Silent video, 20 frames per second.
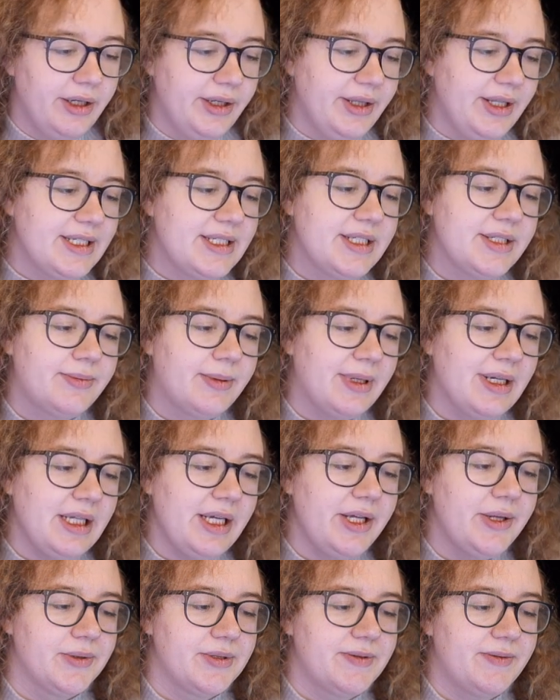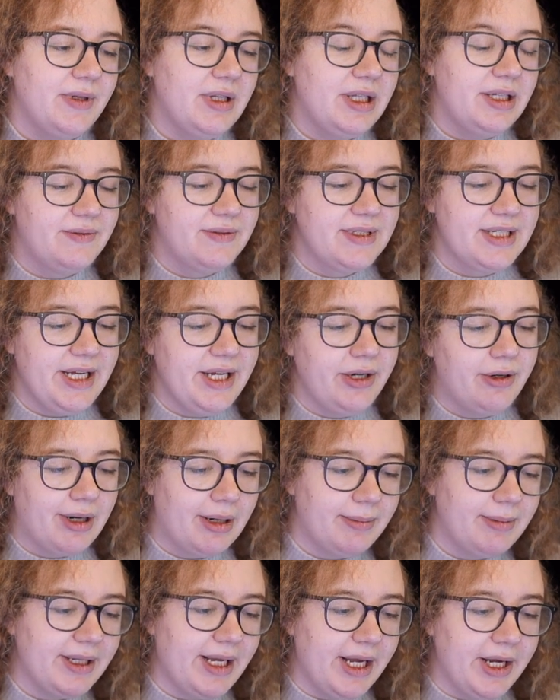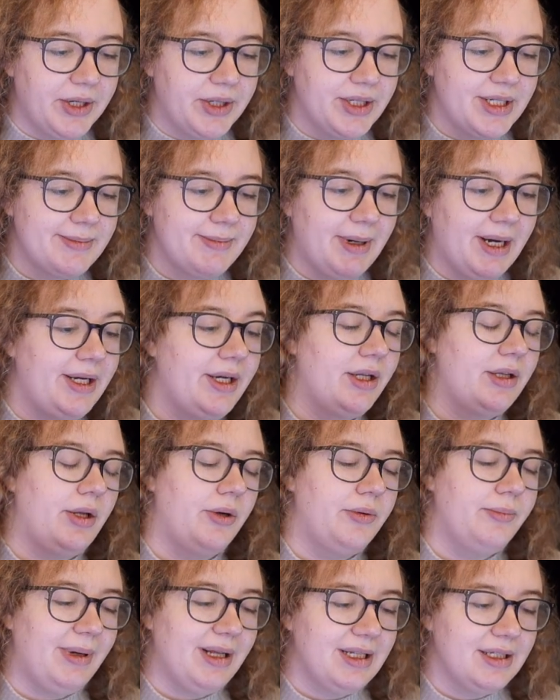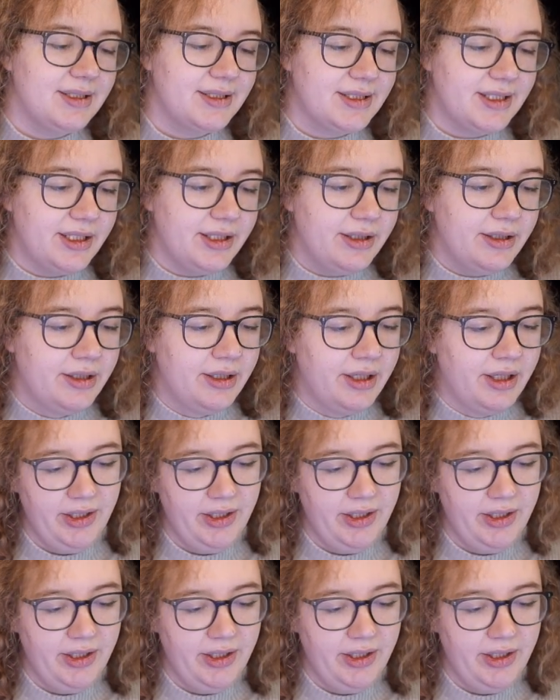This is really useful if, say, your application is behind a load balancer,